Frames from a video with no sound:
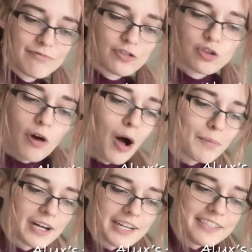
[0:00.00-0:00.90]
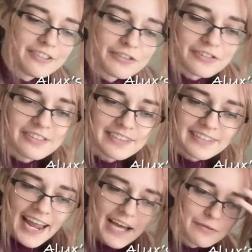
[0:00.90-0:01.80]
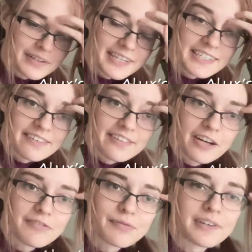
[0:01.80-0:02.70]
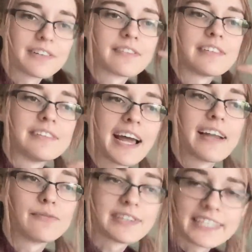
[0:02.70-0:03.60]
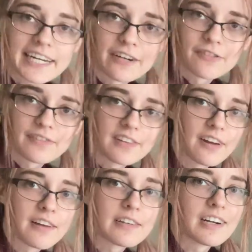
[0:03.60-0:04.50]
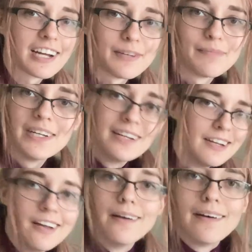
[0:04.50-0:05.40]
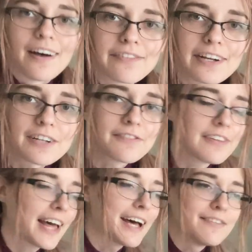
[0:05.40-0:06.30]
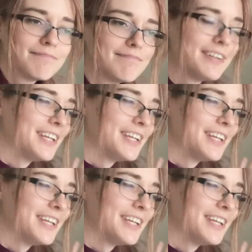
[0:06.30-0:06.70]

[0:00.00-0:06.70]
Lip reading: trauma-induced dad-related stuff where the dad really cares for the daughter. I'm a sucker for that.